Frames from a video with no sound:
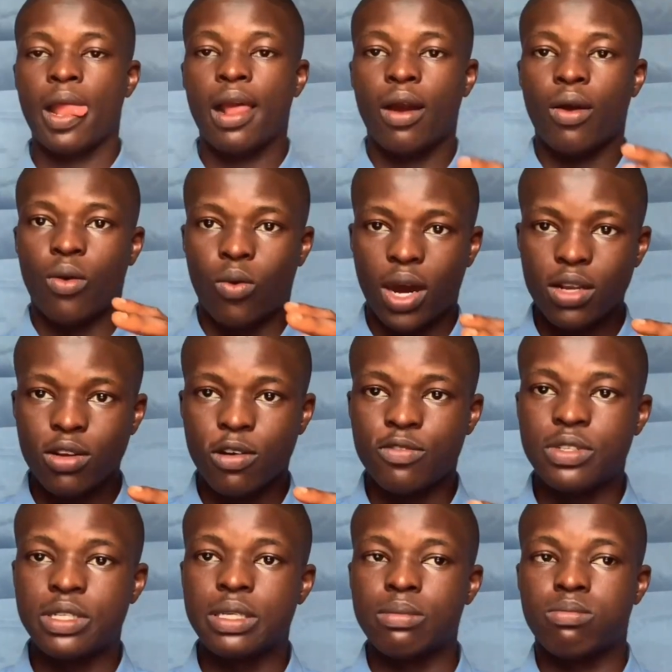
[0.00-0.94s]
One of
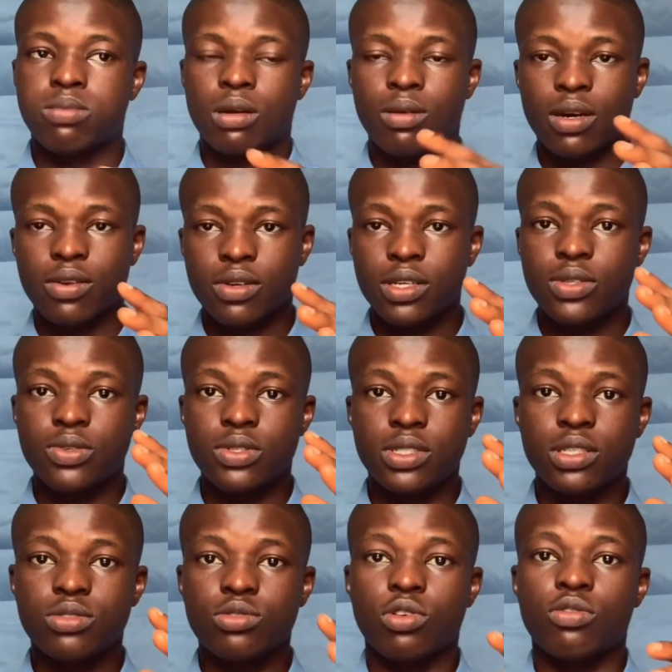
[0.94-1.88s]
the primary
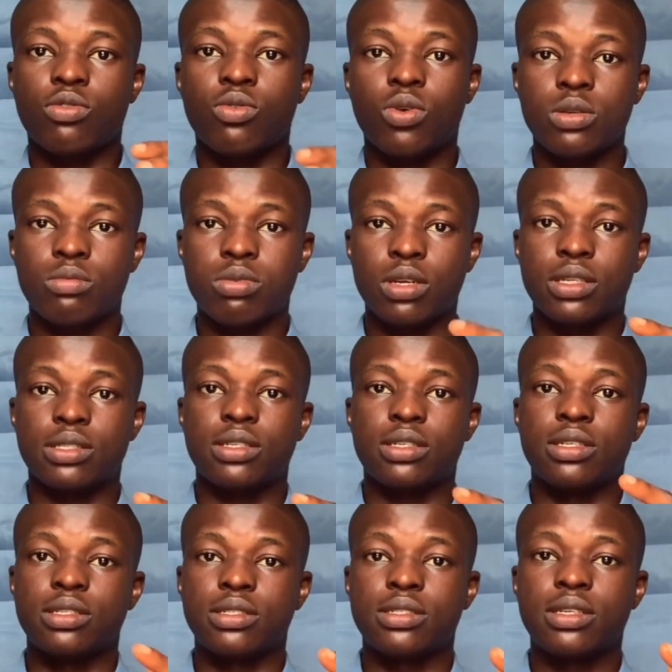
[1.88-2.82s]
uses of WordPress
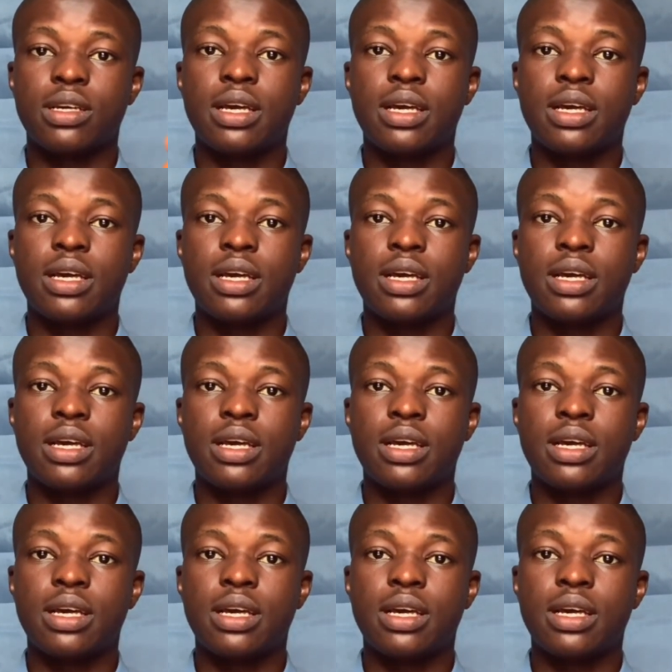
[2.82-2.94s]
is